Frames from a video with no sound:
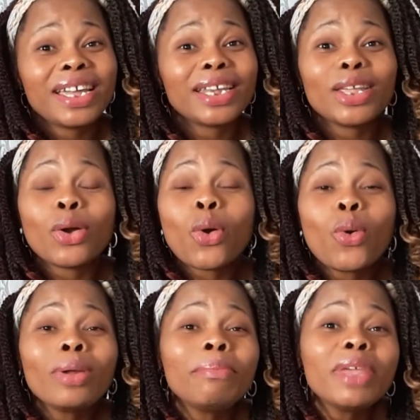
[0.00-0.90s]
the whole
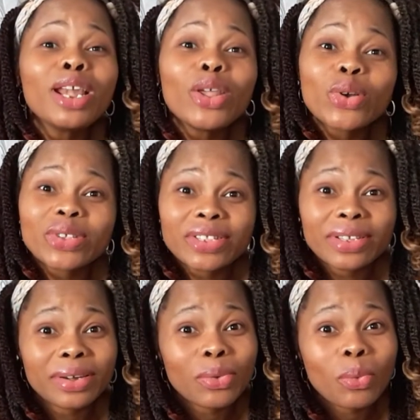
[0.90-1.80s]
millions
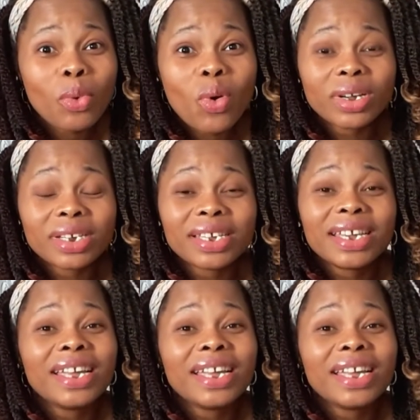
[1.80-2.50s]
in the world,